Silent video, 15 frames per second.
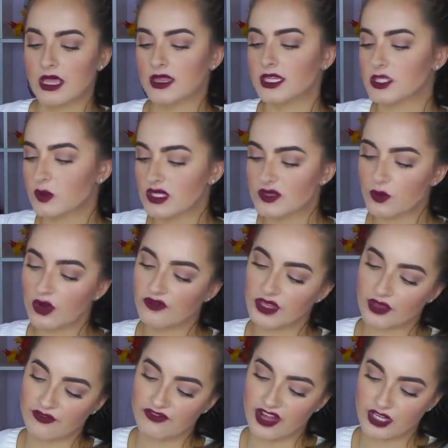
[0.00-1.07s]
This one's more of
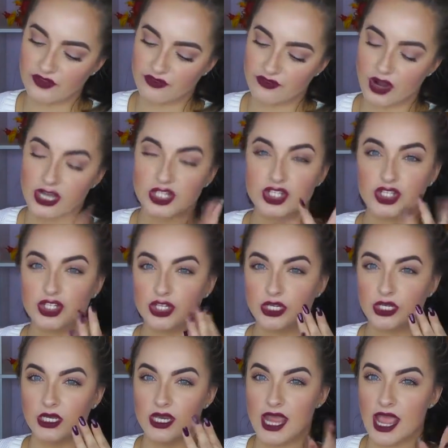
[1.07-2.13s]
like a French
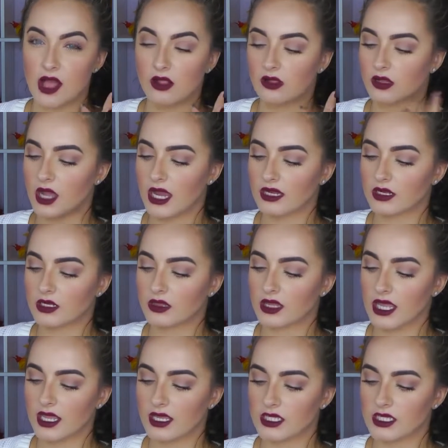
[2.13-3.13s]
nail kind of thing.